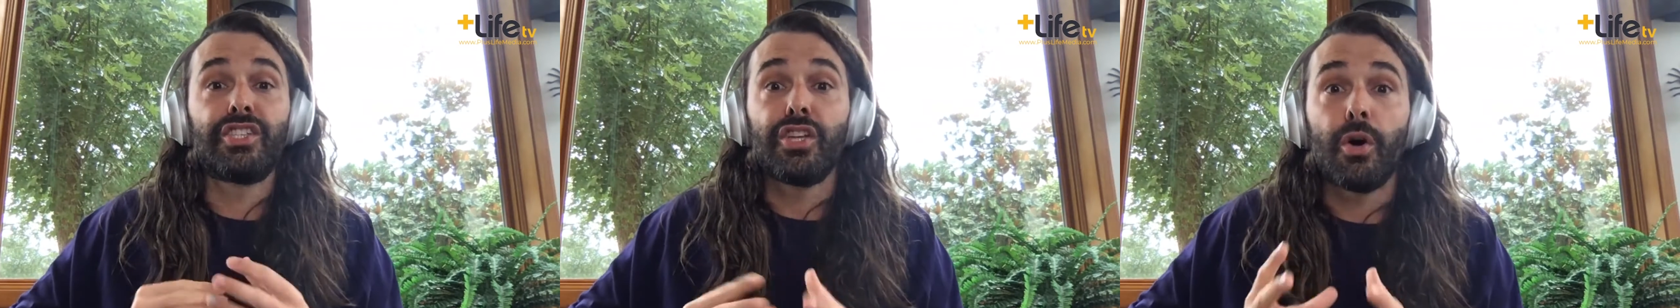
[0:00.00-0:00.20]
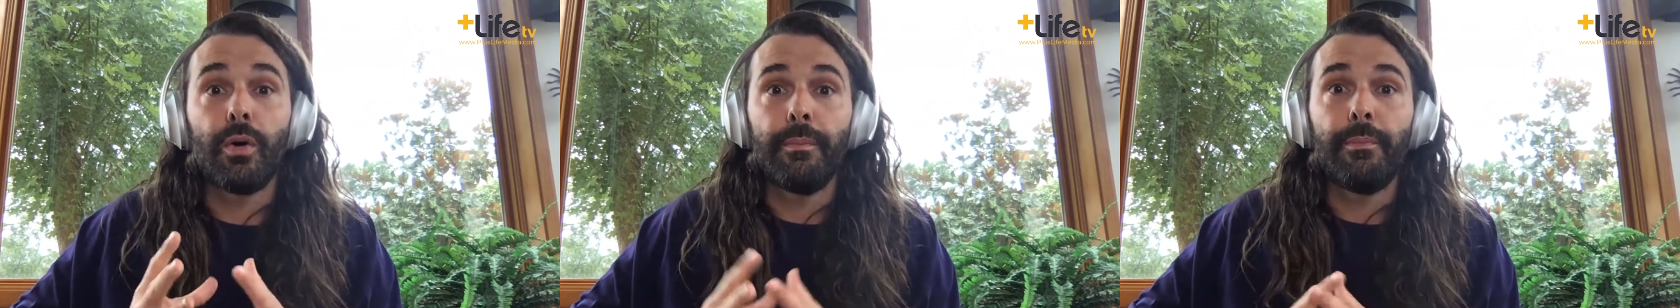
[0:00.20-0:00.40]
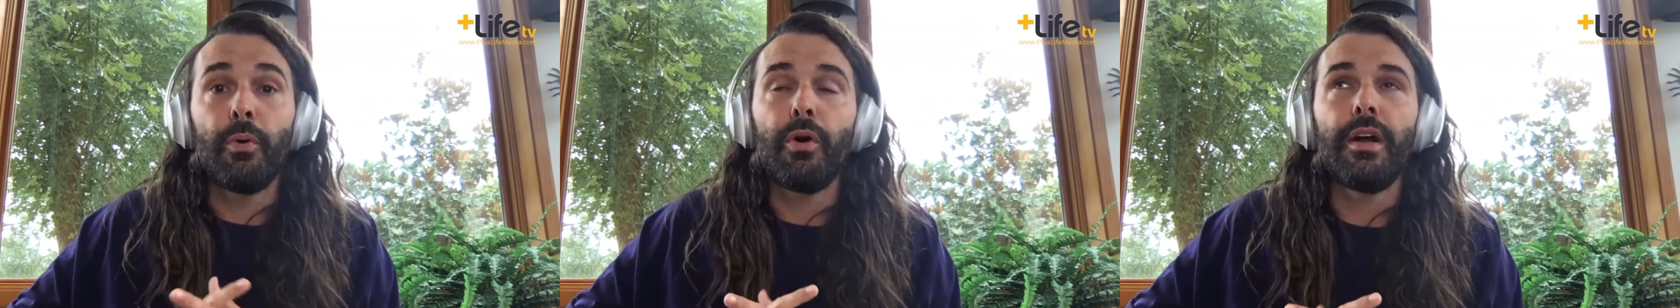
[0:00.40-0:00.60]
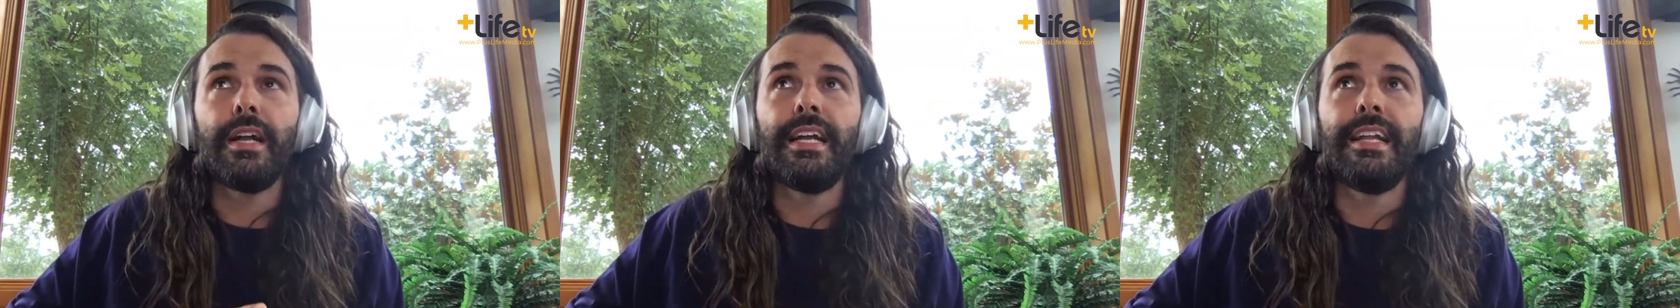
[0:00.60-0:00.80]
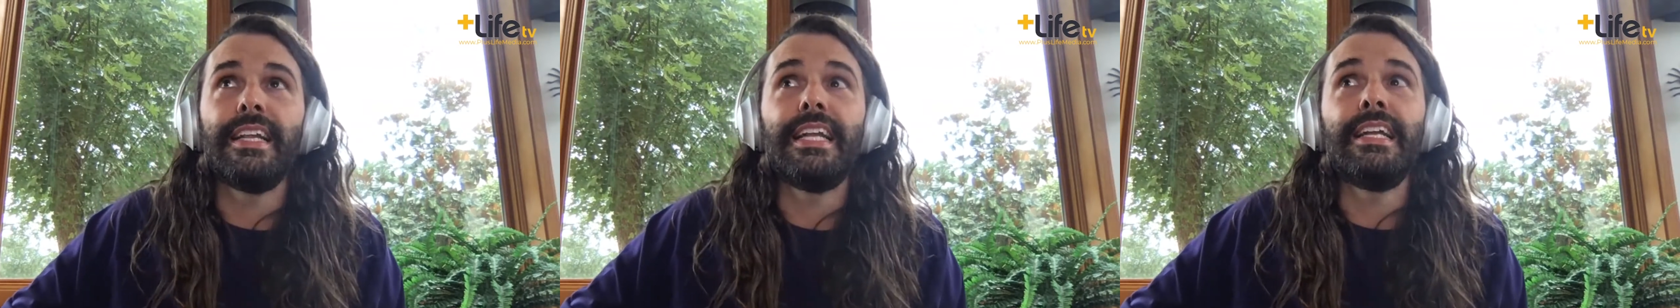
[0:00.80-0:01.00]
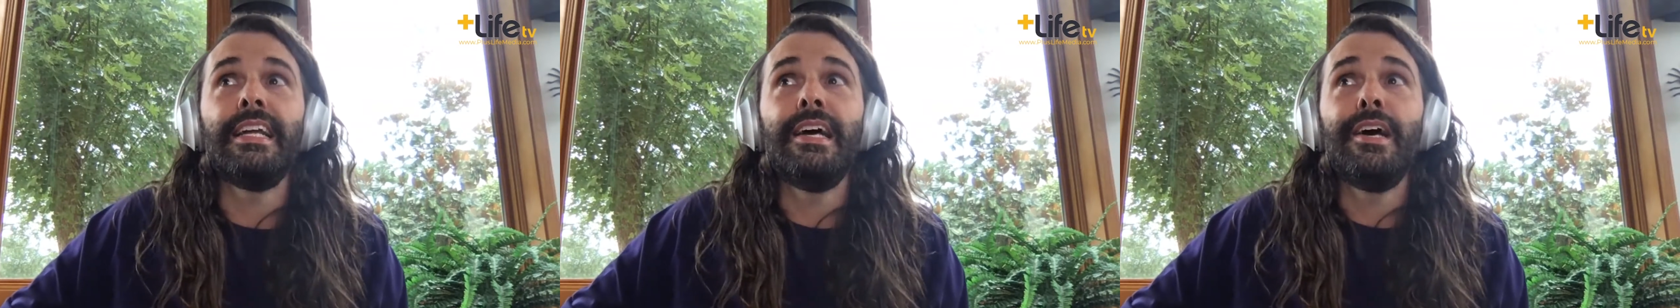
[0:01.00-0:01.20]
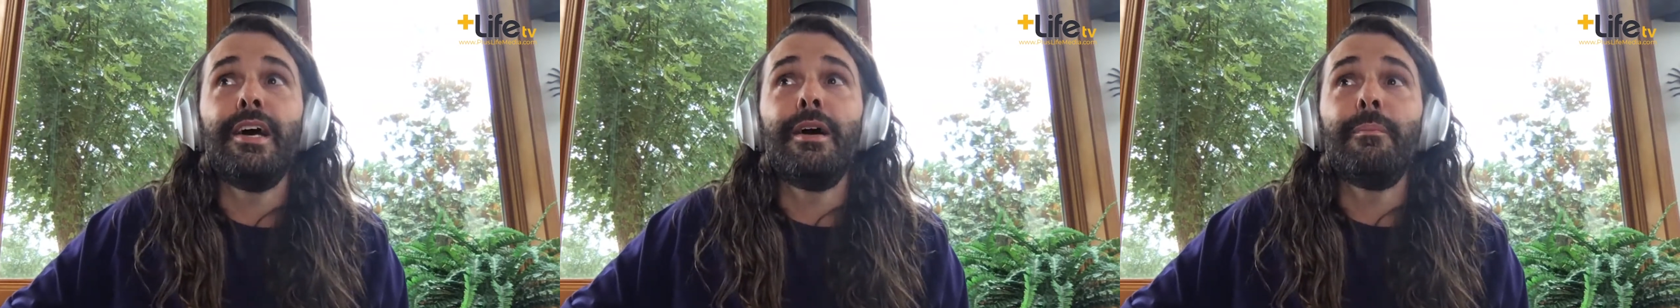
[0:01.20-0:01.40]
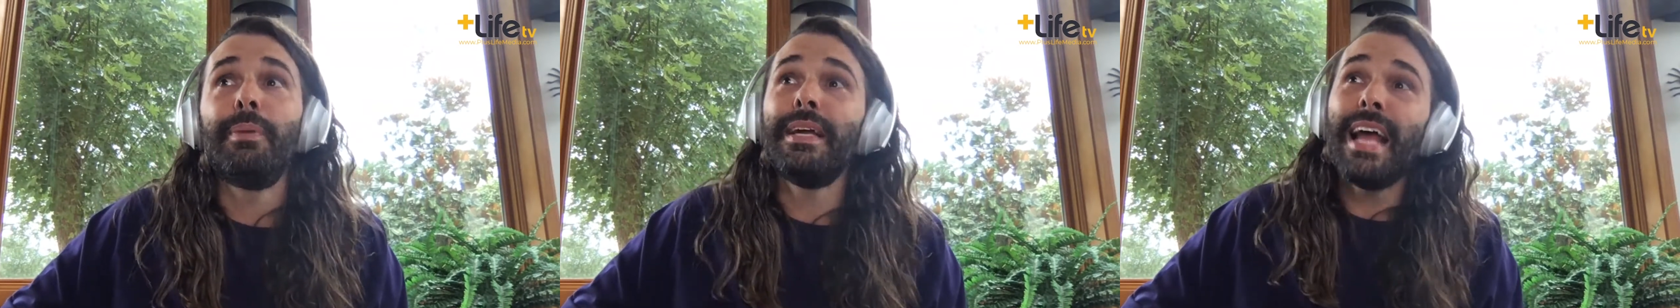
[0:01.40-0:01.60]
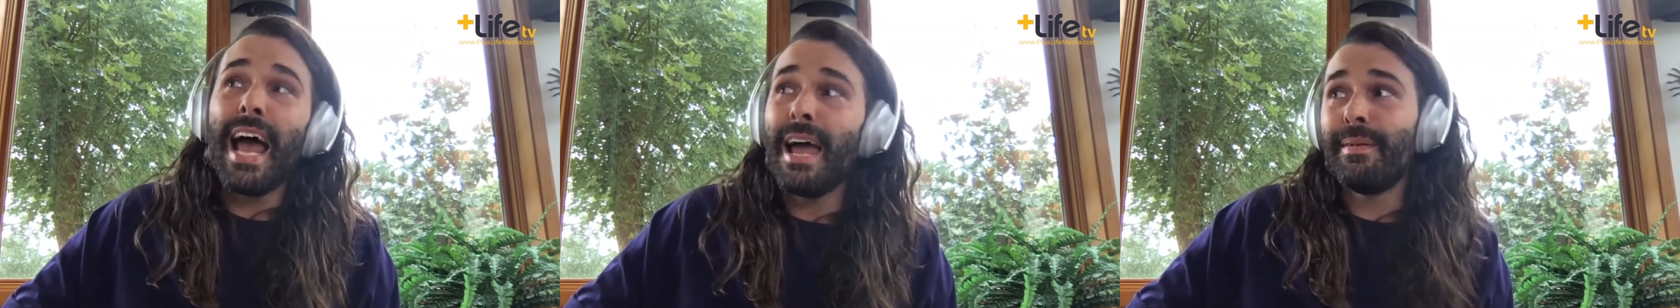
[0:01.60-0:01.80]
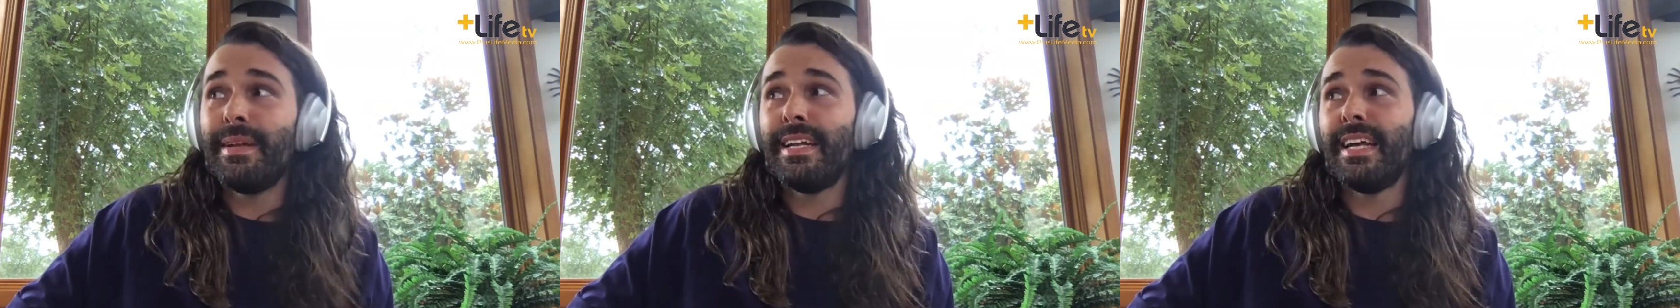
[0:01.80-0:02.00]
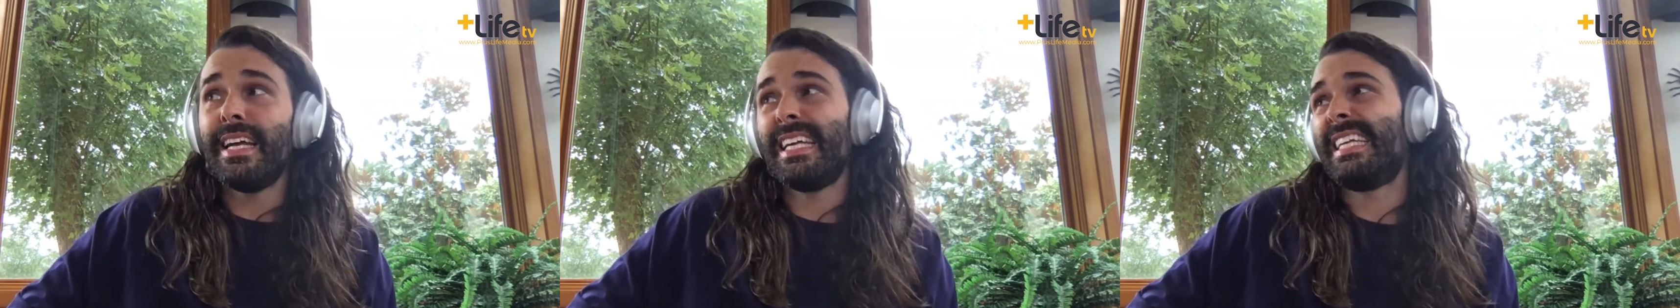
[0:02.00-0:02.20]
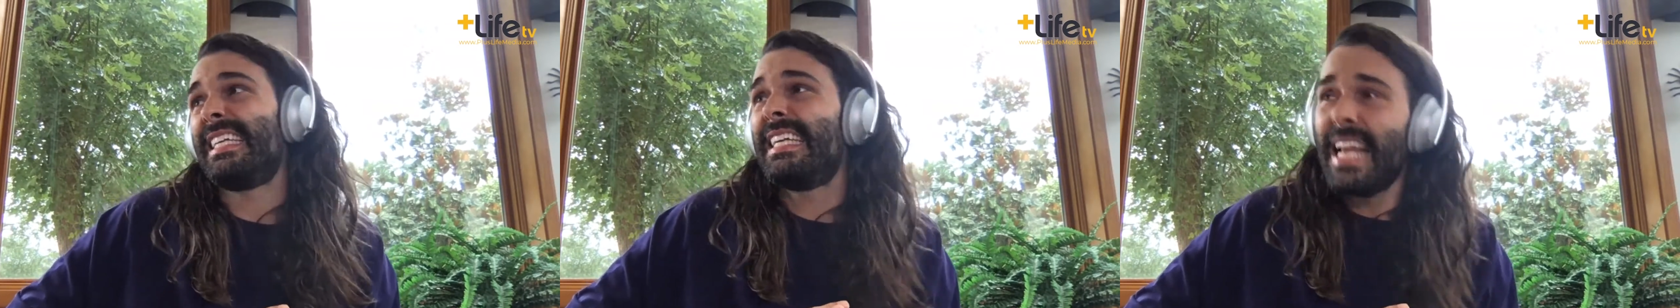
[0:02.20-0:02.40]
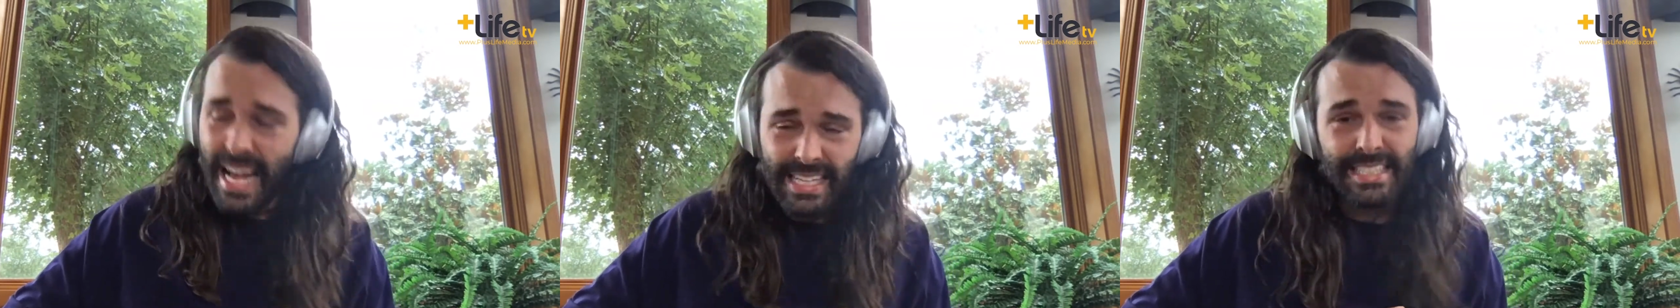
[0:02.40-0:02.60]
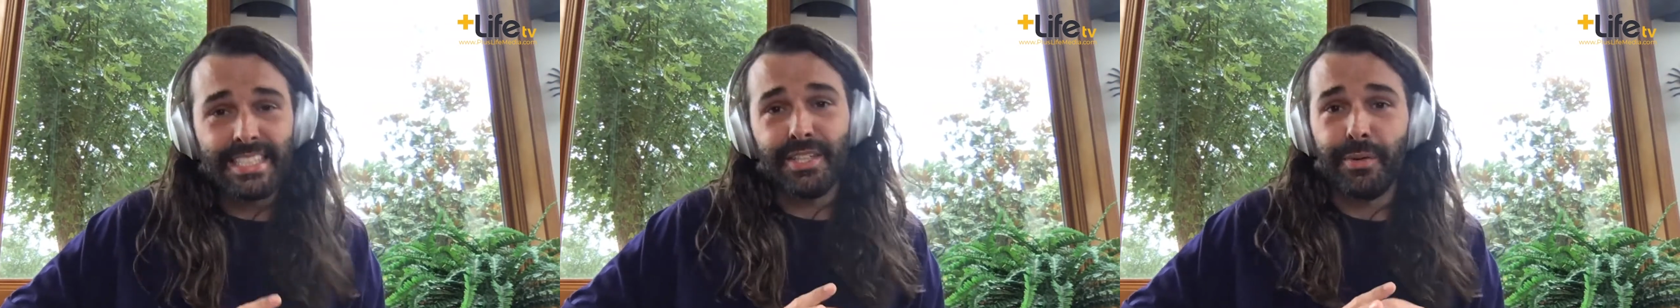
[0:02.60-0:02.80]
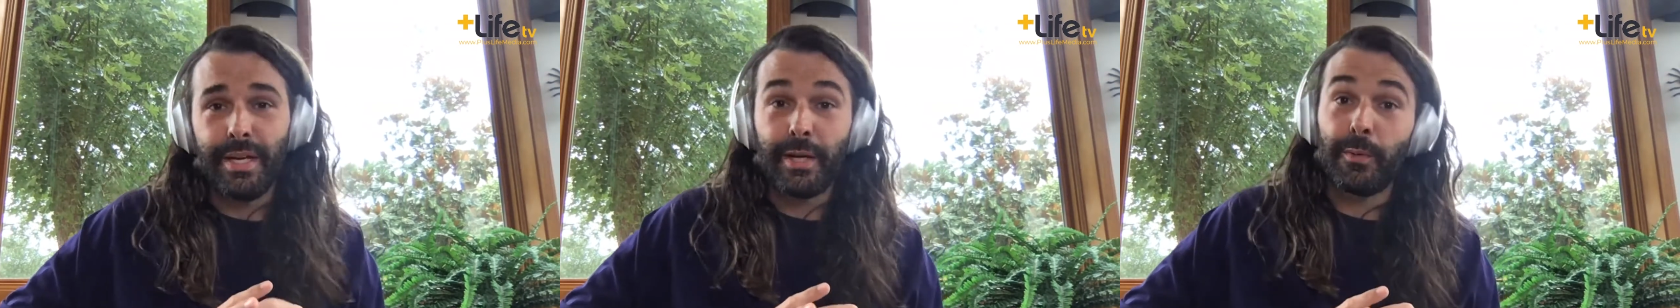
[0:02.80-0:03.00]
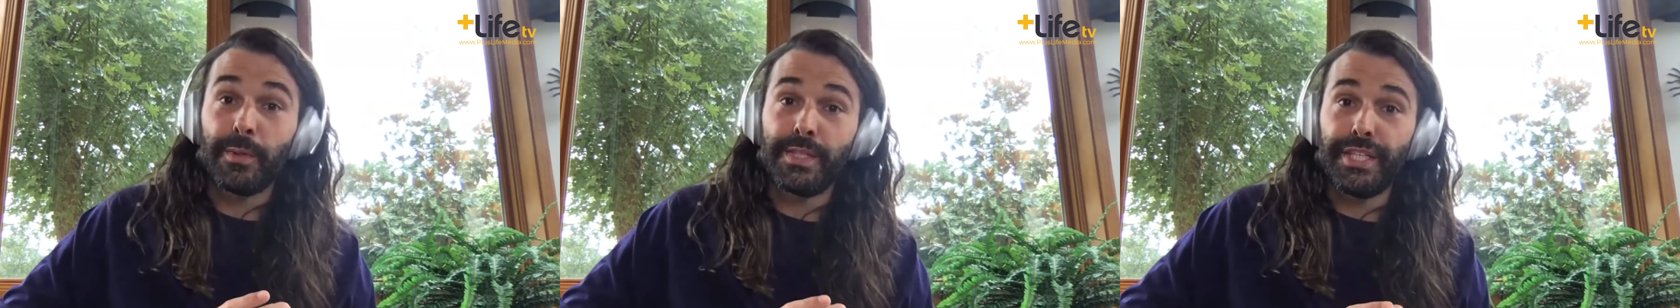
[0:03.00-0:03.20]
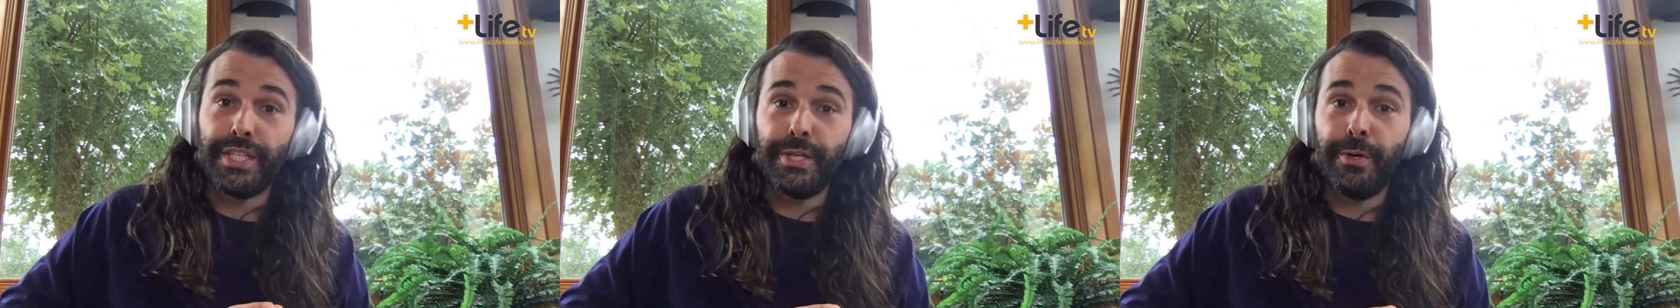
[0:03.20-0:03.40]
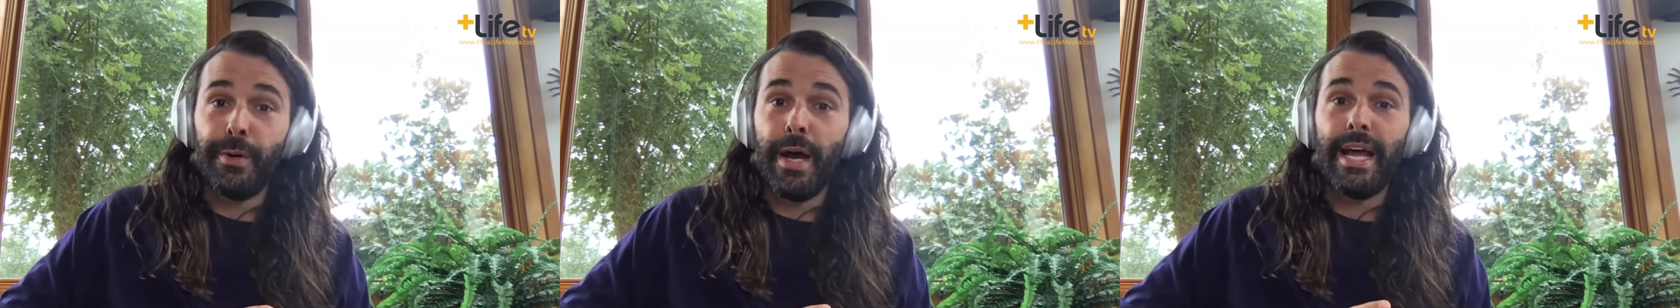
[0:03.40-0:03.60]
so important. But yeah, I mean, yes, U equals U.